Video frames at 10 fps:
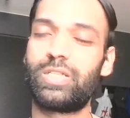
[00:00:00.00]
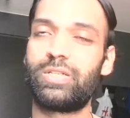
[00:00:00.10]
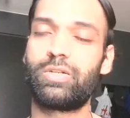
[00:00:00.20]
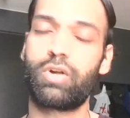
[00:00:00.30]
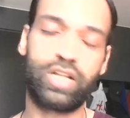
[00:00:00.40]

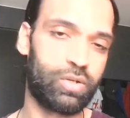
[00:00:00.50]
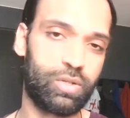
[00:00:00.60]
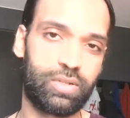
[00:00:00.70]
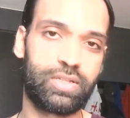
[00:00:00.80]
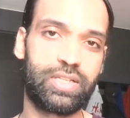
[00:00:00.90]
Not at all,
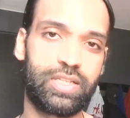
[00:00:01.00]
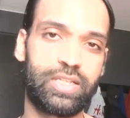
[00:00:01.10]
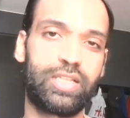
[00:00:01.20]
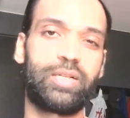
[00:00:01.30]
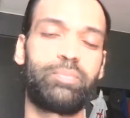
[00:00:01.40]

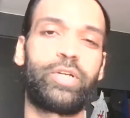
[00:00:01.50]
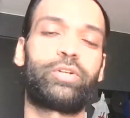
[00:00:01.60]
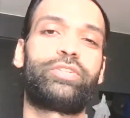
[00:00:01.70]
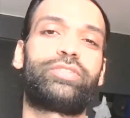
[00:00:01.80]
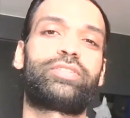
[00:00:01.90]

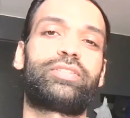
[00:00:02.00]
because